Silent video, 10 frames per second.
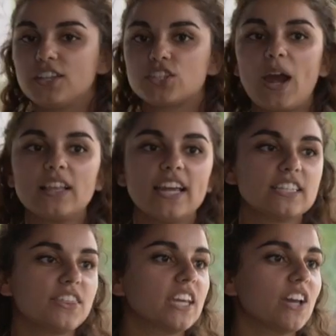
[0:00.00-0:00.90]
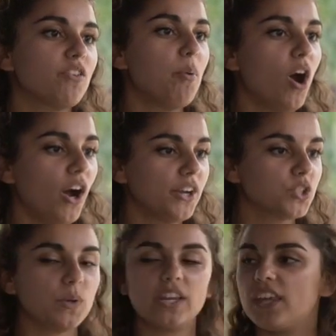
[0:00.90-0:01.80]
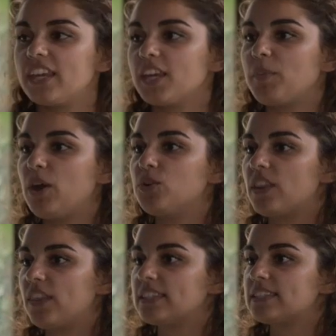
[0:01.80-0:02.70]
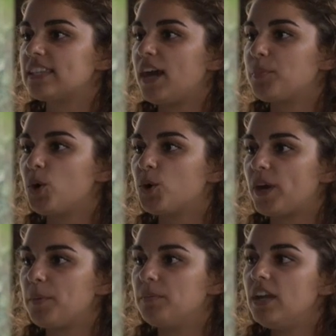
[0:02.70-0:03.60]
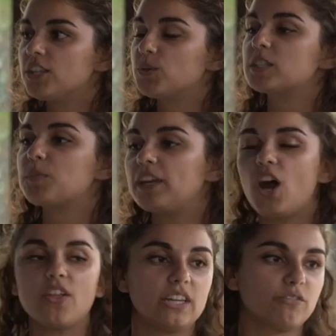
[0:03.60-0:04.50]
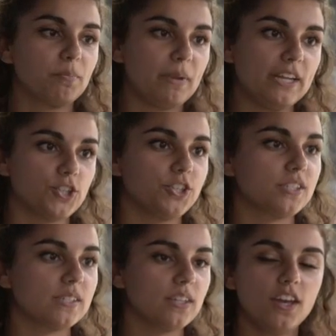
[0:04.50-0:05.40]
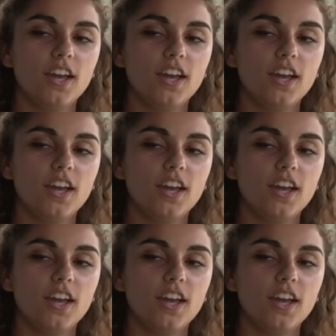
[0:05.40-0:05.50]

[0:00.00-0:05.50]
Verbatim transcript: So I like to think of a pond when thinking about this uh, program to explain all the different majors.